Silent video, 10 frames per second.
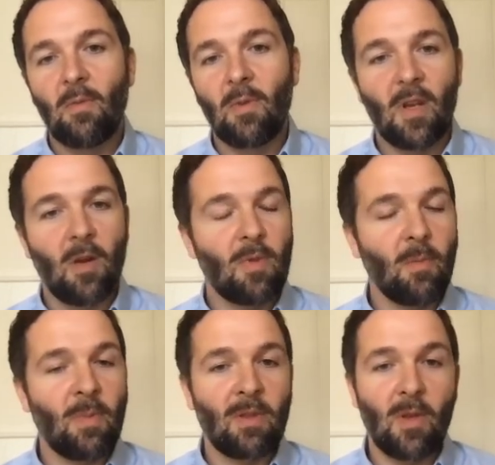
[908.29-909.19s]

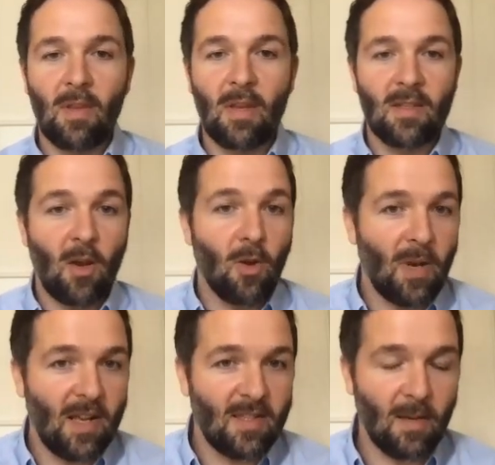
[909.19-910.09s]
they'll be doing things like
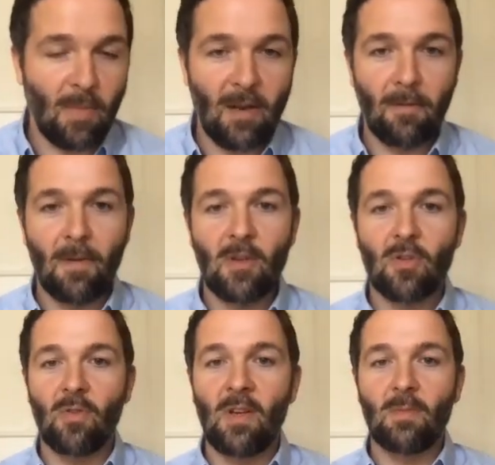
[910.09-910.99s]
nominating
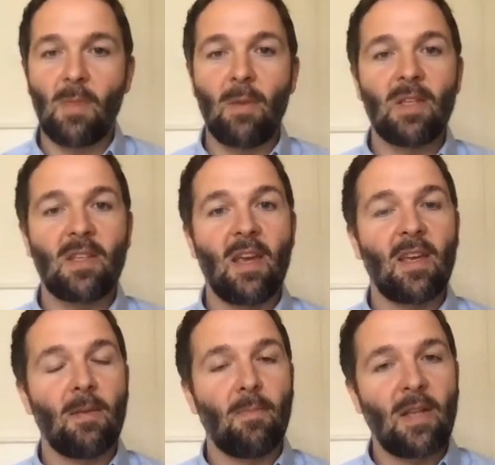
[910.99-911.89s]
beneficiaries, maybe
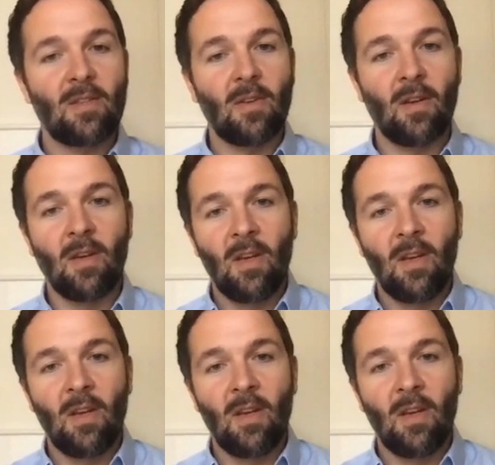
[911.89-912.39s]
taking better